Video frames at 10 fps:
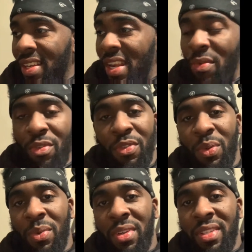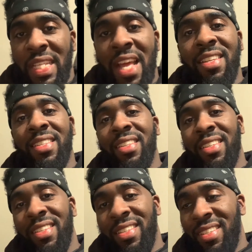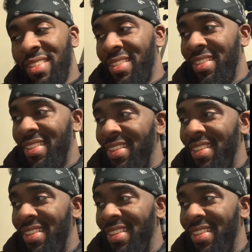they reviewing Teslas and